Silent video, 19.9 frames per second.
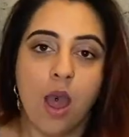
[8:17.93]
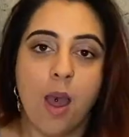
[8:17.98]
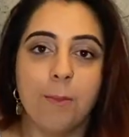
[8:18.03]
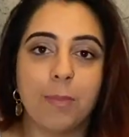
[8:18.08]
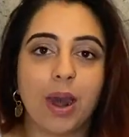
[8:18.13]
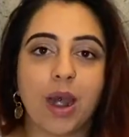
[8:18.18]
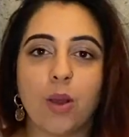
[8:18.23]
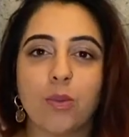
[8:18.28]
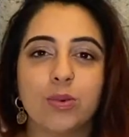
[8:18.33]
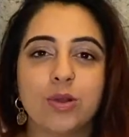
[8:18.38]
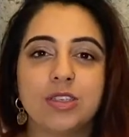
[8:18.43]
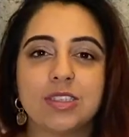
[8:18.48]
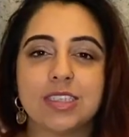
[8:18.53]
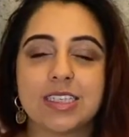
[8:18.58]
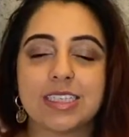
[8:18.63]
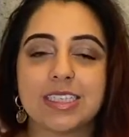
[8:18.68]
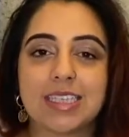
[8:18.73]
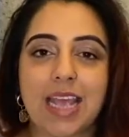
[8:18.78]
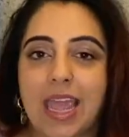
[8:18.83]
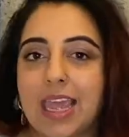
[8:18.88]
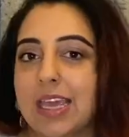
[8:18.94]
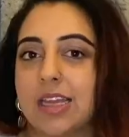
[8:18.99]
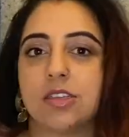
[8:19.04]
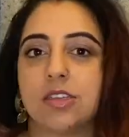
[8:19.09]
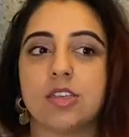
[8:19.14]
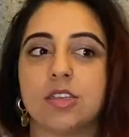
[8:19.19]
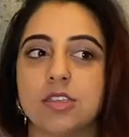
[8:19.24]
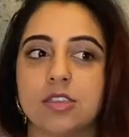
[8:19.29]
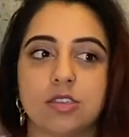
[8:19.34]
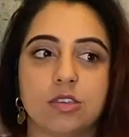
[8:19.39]
But I wouldn't just say it
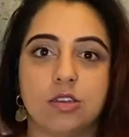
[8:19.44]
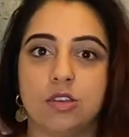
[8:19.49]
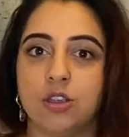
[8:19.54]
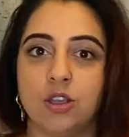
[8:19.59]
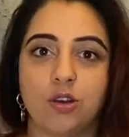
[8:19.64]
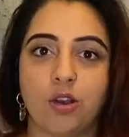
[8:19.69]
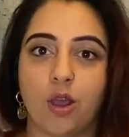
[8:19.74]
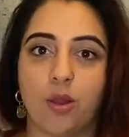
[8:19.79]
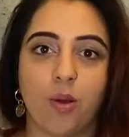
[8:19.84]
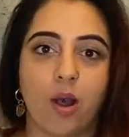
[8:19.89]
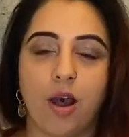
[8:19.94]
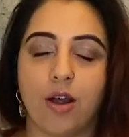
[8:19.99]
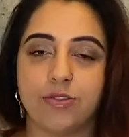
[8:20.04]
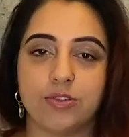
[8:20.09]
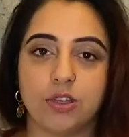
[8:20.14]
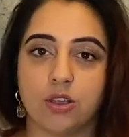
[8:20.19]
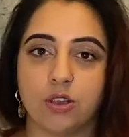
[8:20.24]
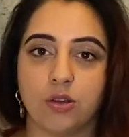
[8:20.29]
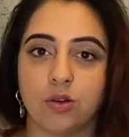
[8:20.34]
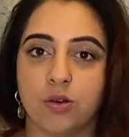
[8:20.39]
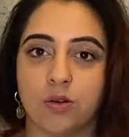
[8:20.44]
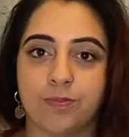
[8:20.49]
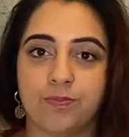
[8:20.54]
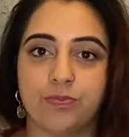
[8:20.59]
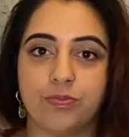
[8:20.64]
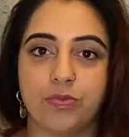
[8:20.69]
just, you know, after your